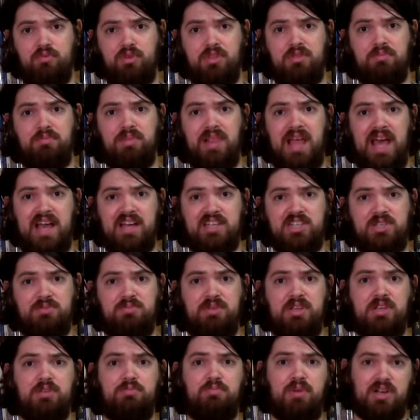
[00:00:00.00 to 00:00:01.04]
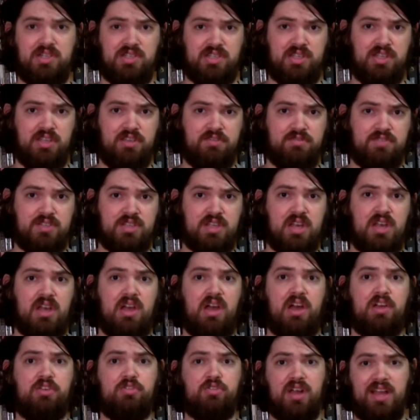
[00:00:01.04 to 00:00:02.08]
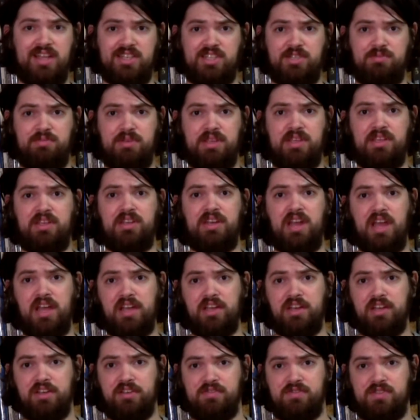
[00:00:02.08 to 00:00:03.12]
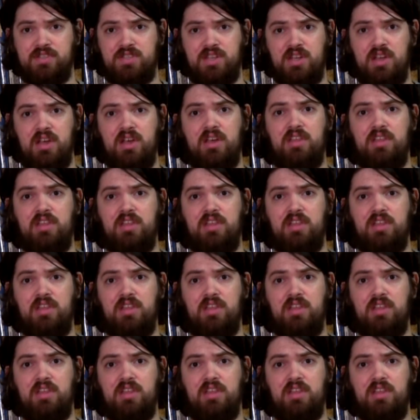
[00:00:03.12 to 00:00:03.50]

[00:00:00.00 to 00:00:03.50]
with blacks being positives and reds being negatives.